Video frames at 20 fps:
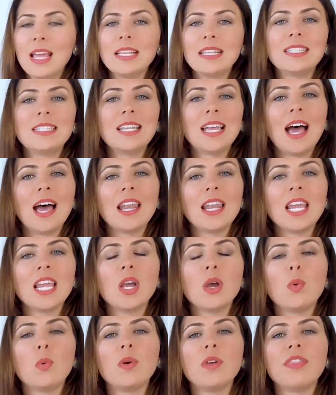
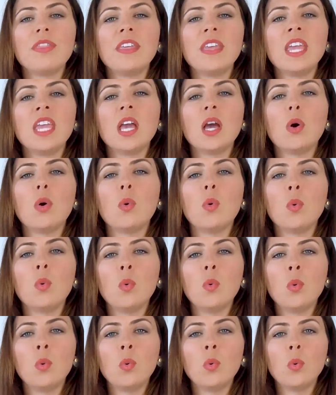Starting with the
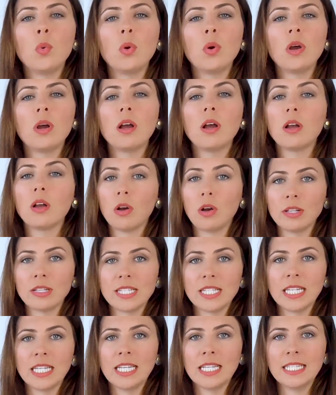W
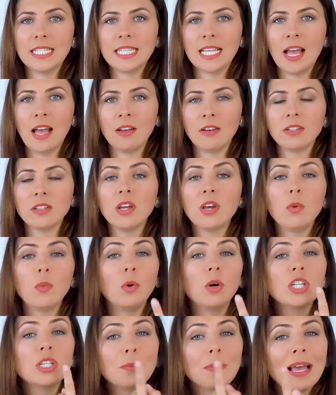consonant sound.
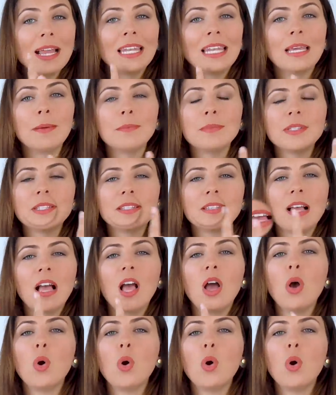Watch my lips.